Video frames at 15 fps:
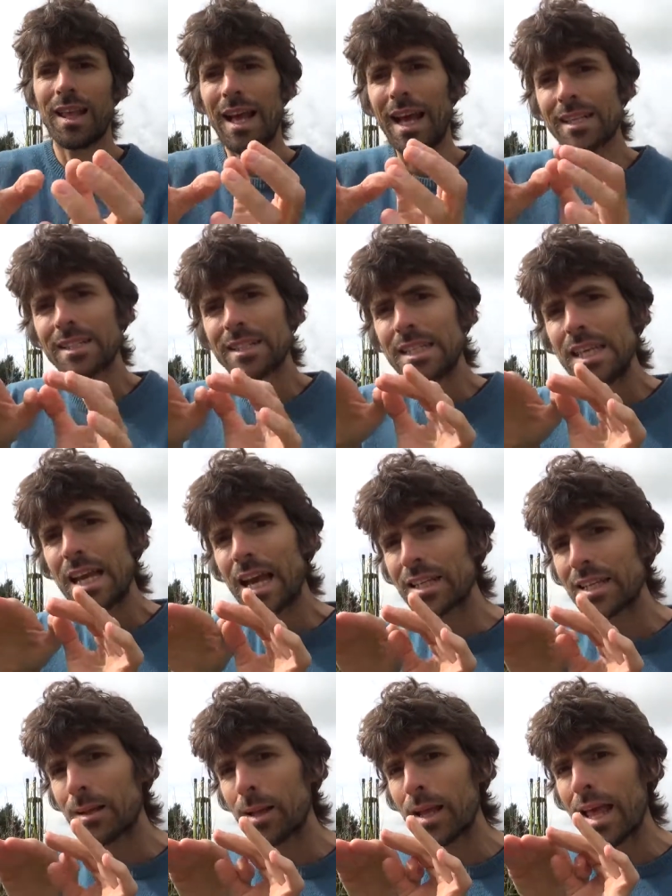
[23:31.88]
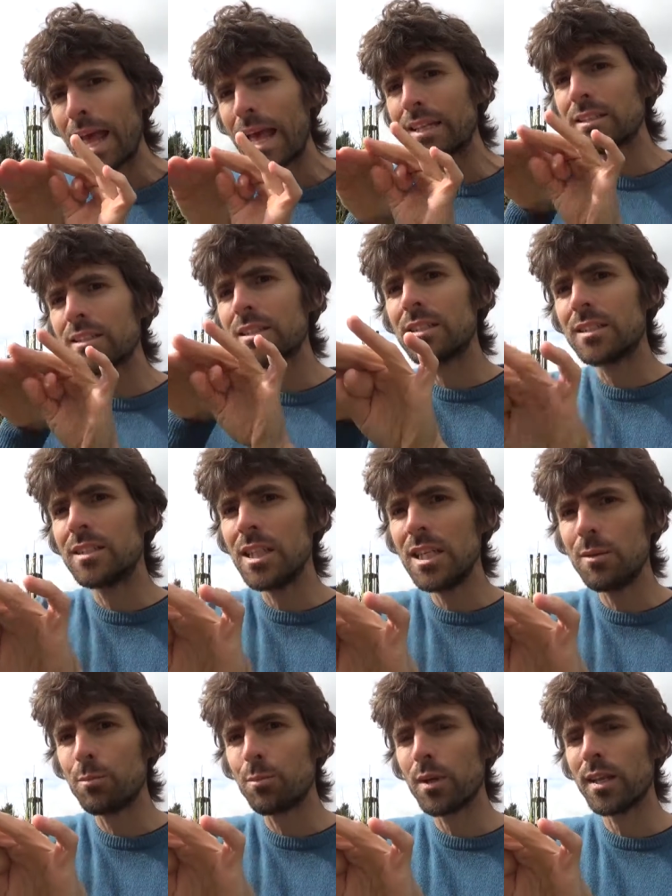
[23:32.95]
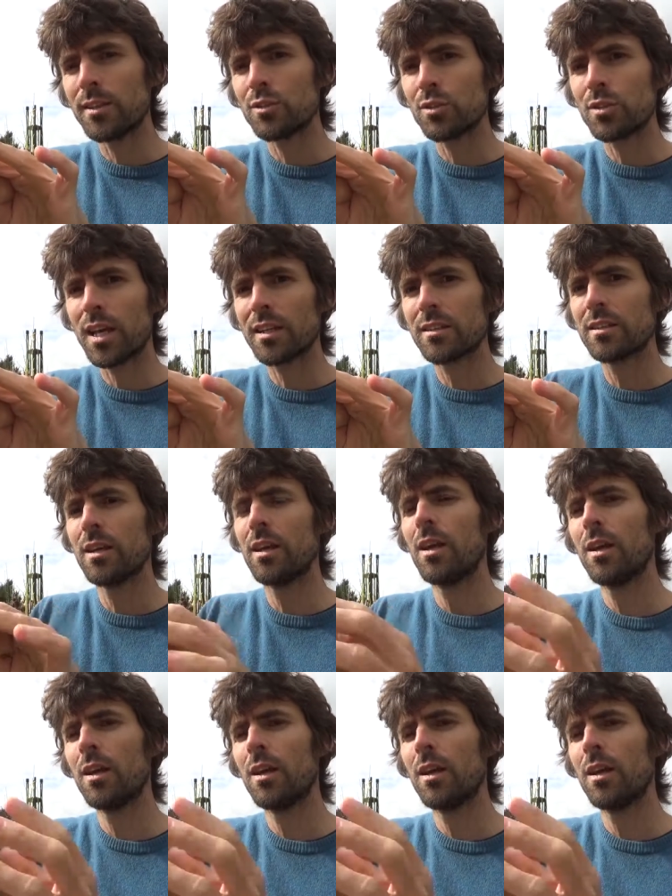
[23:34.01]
As he had enter deep into that